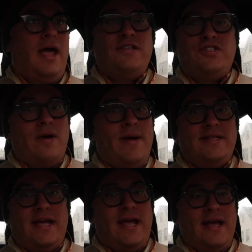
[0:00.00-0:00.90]
and start my
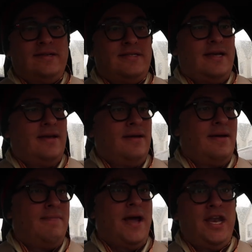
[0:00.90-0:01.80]
day, guys.
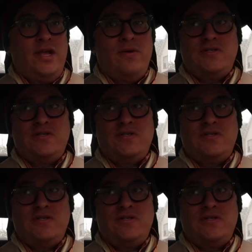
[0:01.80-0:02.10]
Mind you,